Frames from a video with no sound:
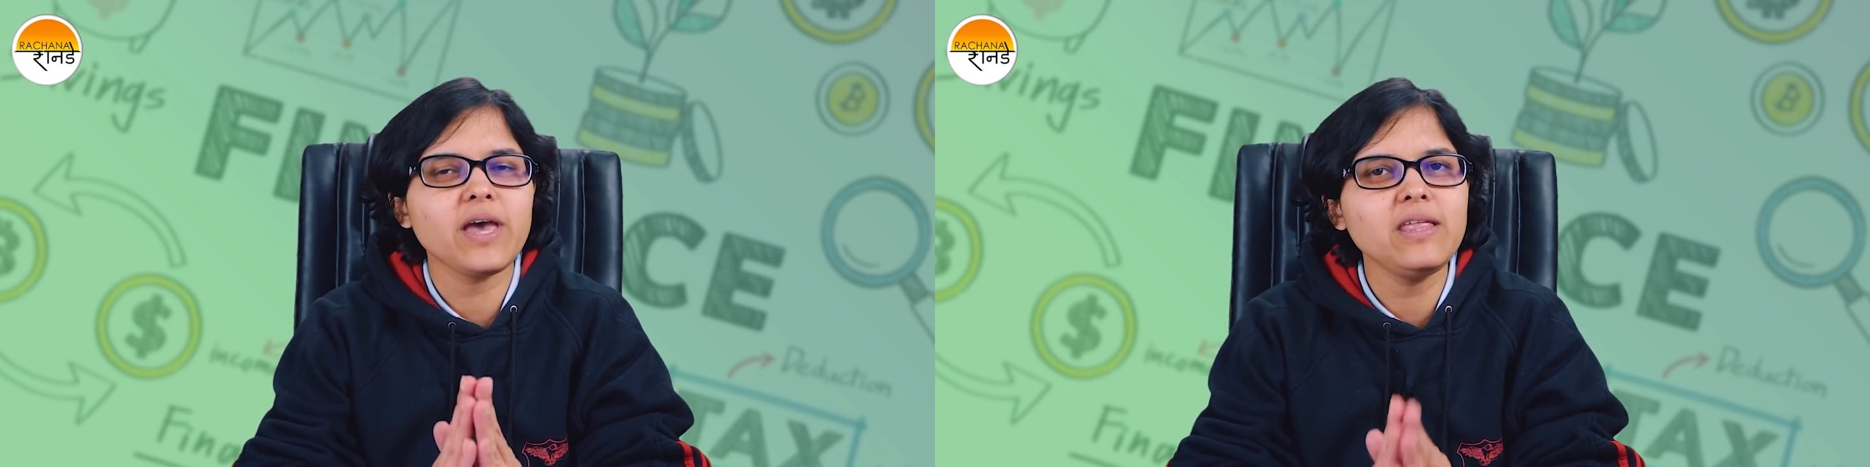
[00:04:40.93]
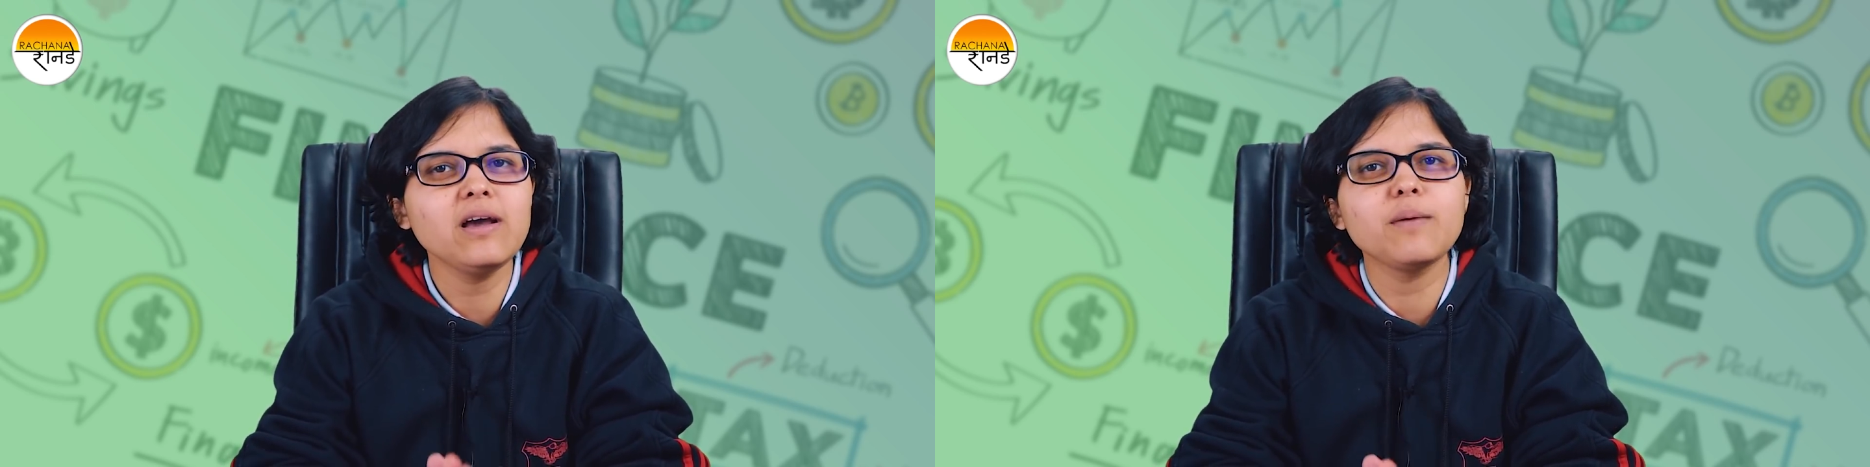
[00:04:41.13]

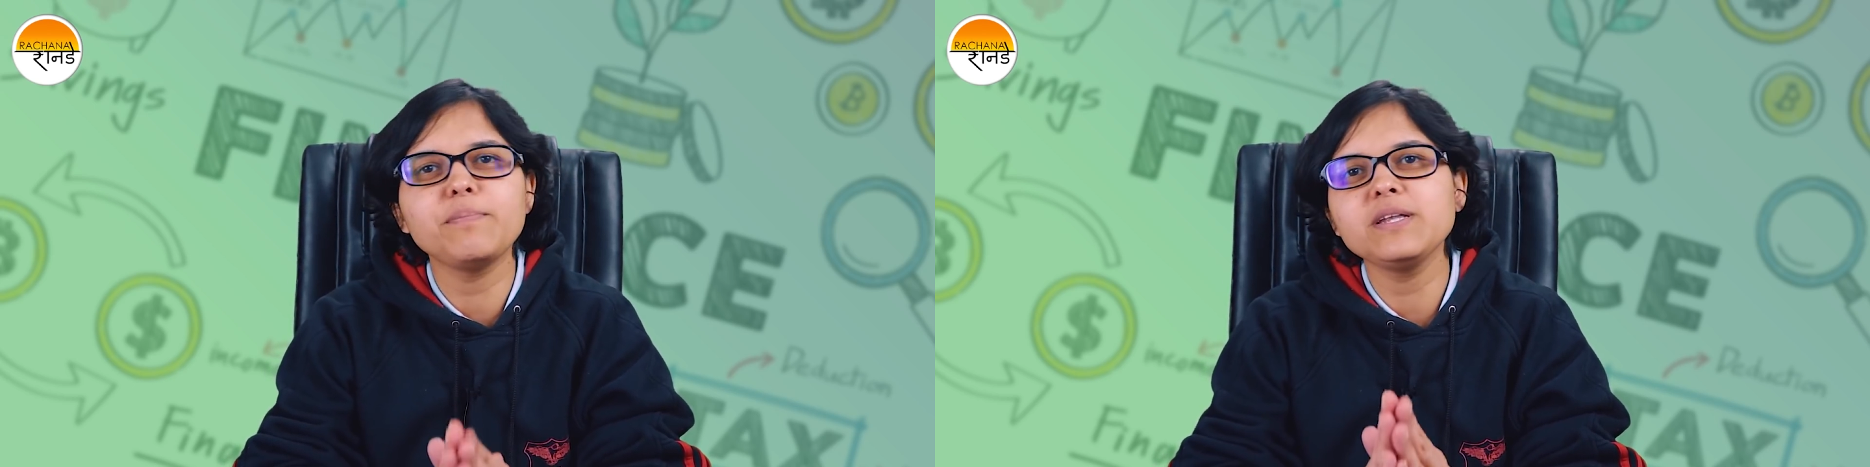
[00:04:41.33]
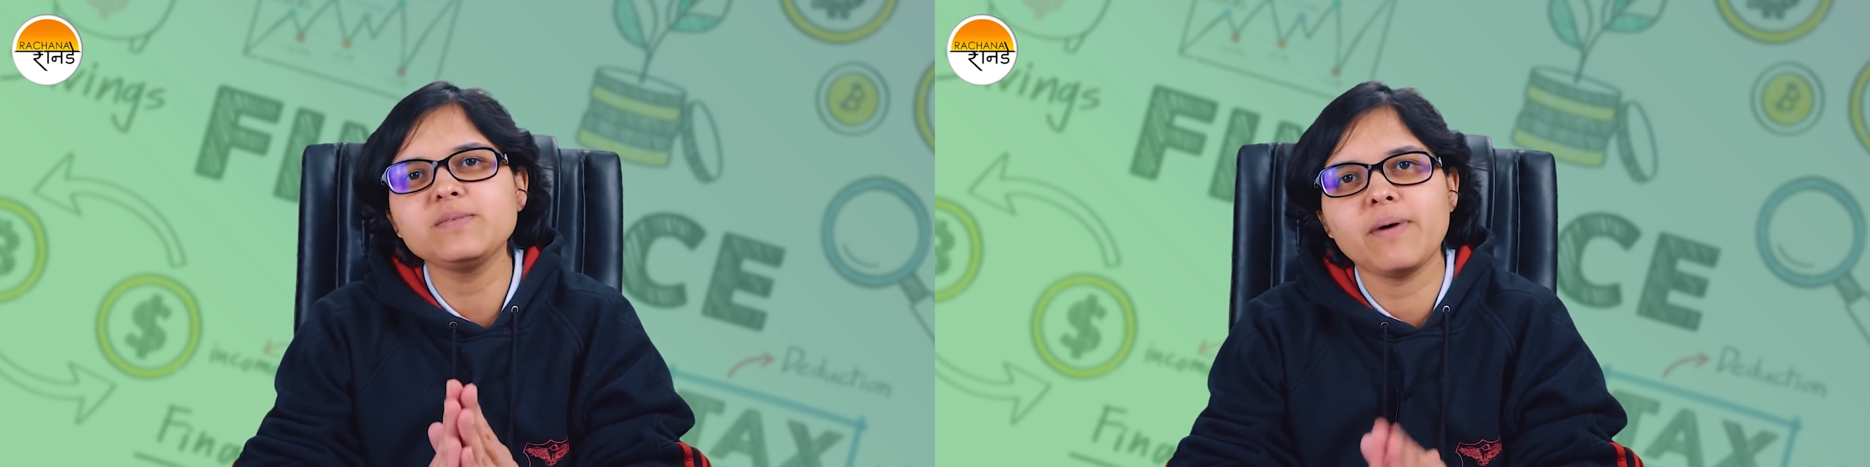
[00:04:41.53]
any
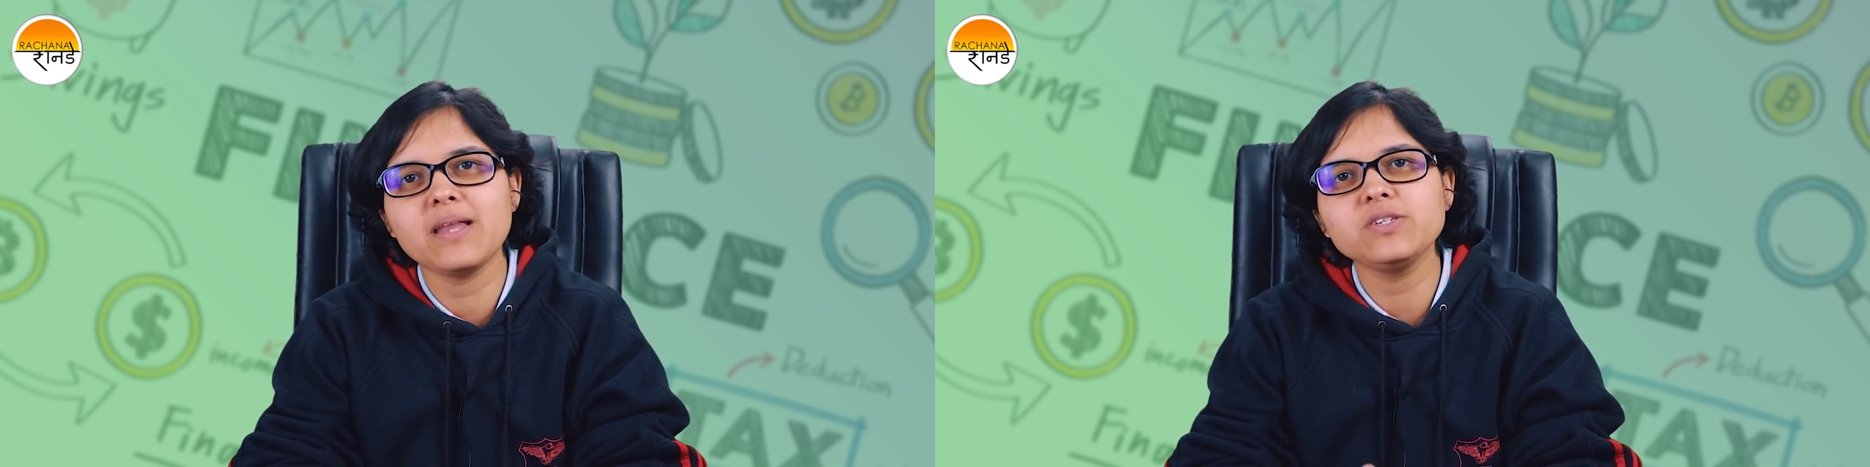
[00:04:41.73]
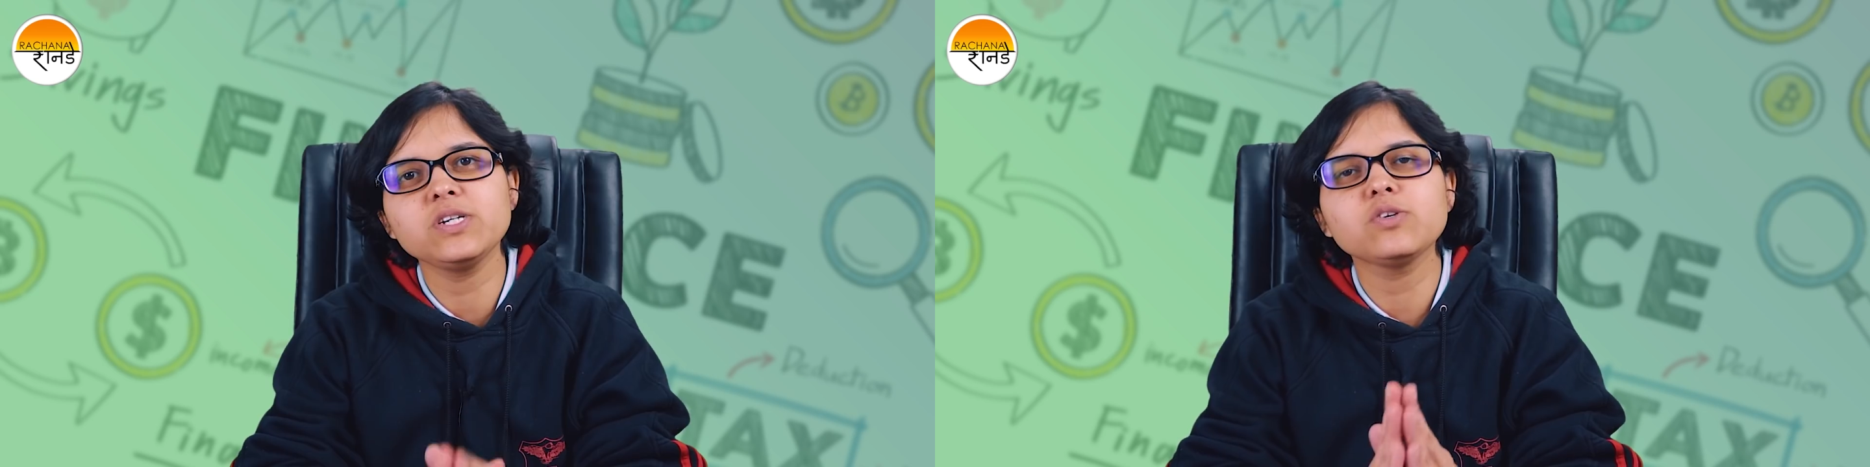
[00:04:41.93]
company's
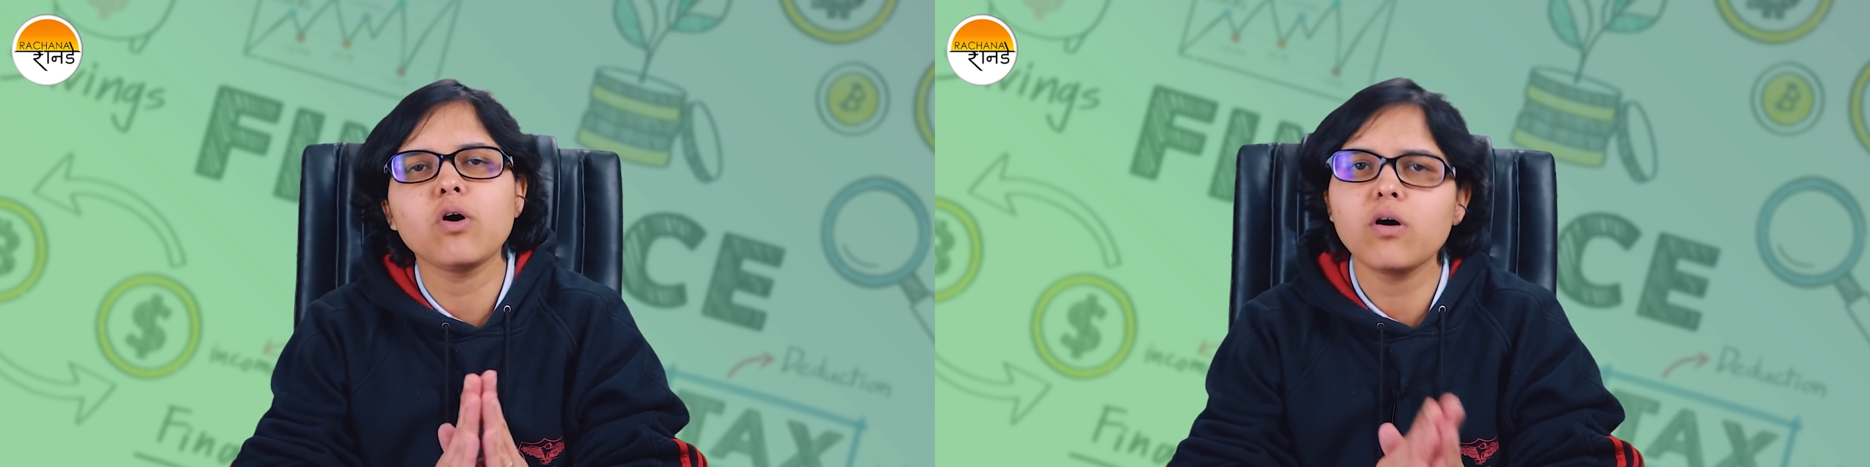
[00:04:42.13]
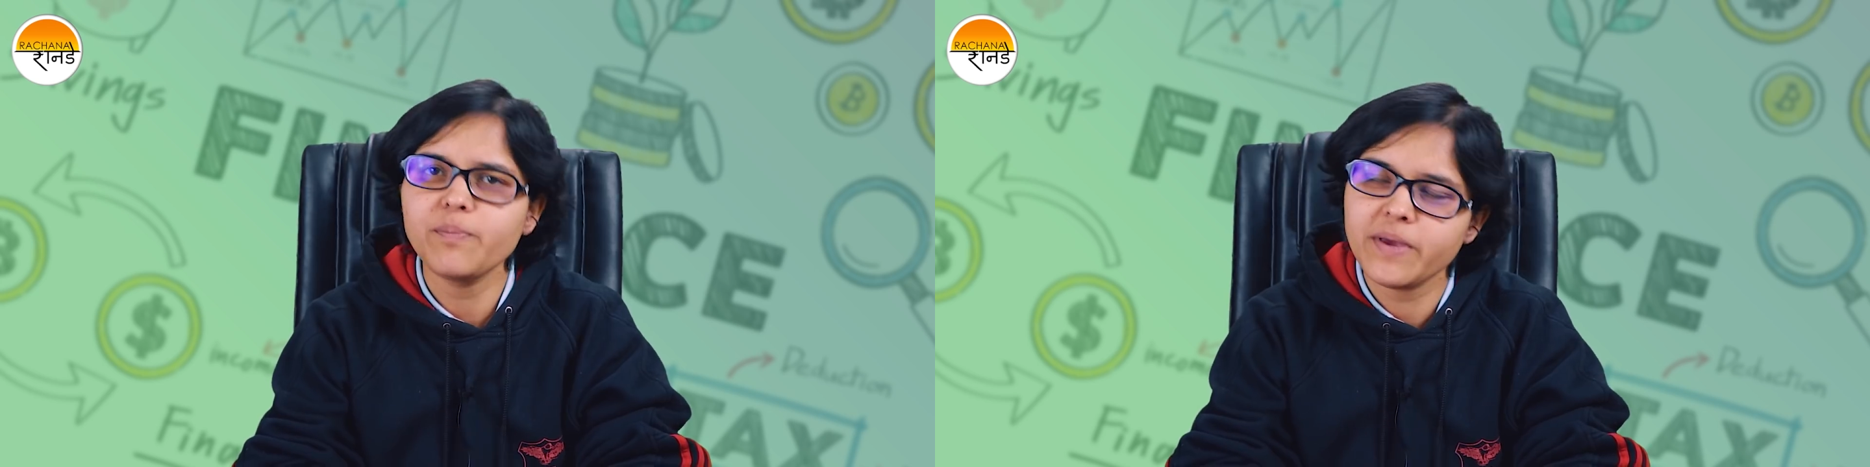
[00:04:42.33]
balance sheet
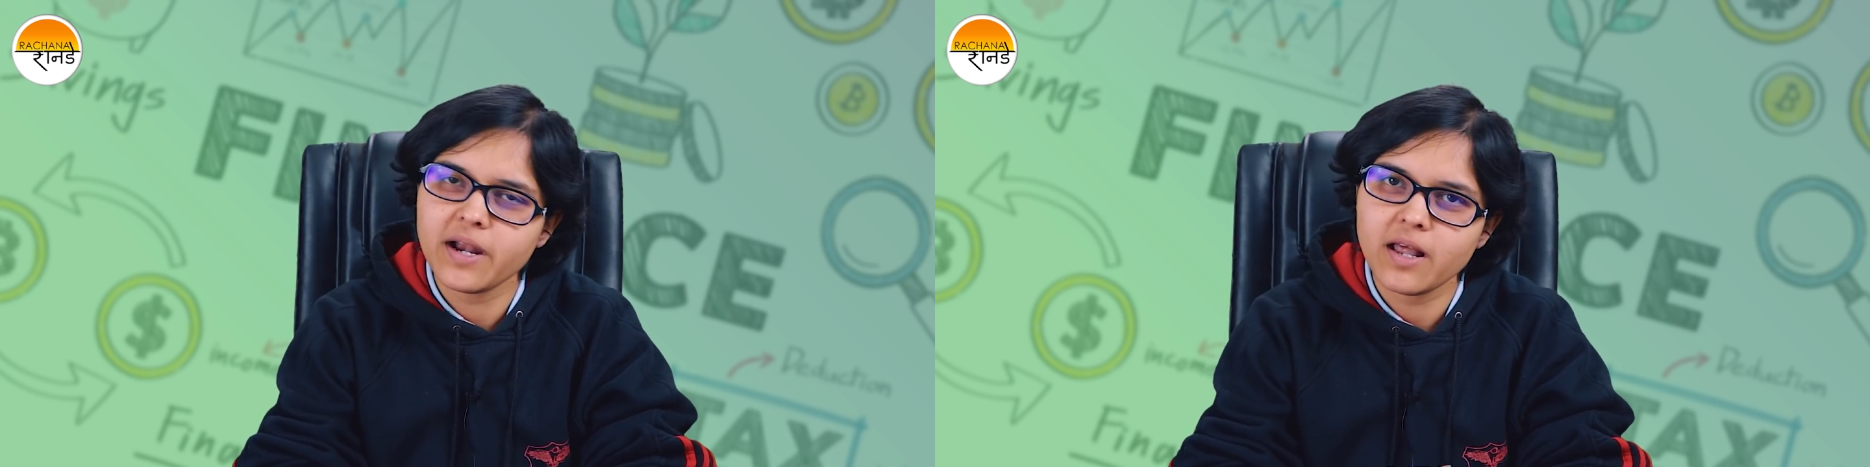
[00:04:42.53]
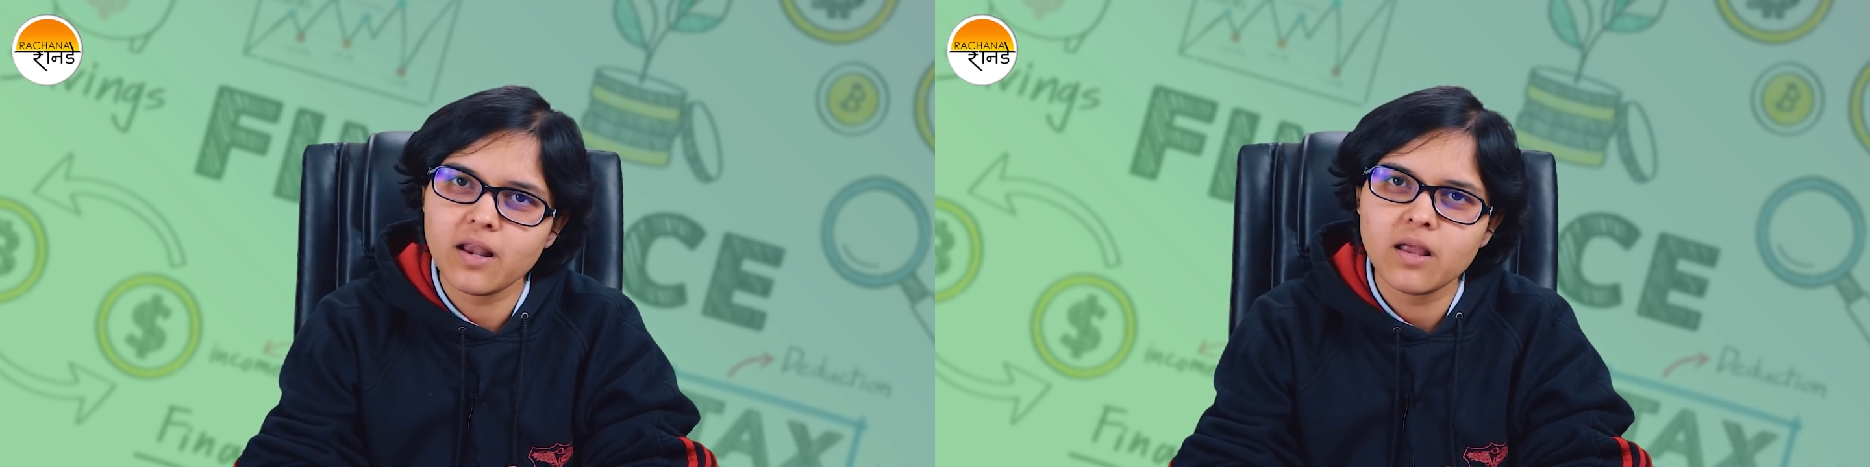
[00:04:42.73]
or
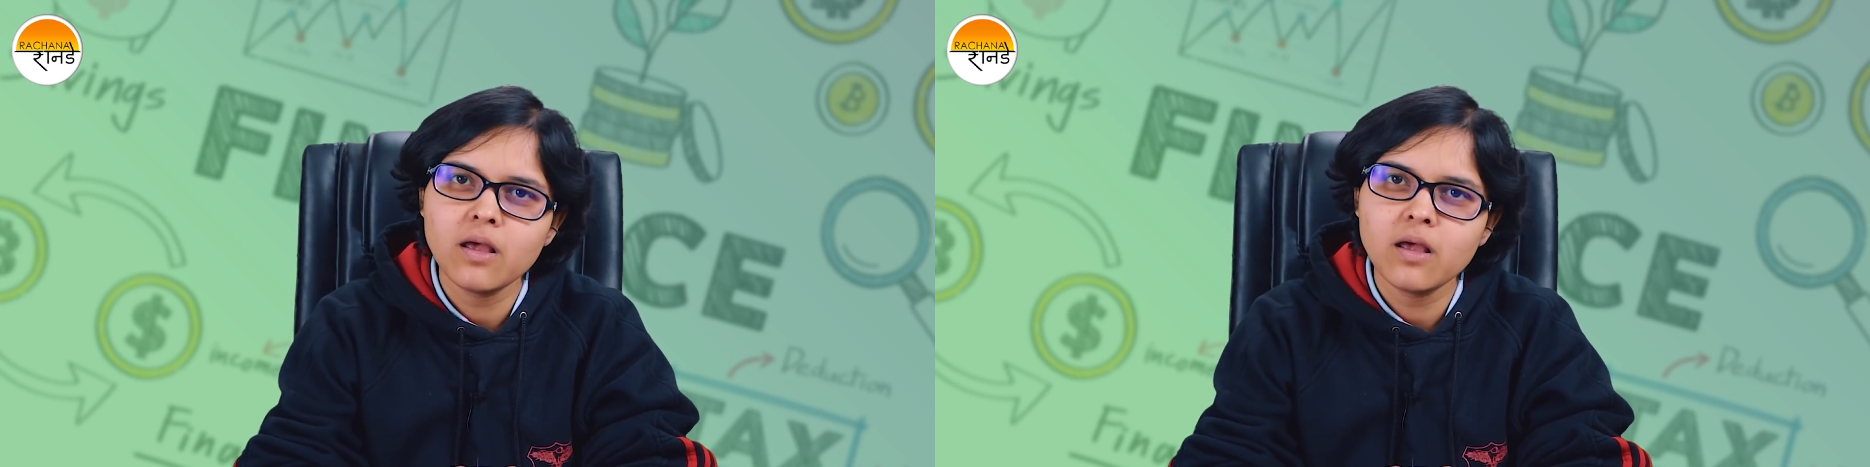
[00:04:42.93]
P&L,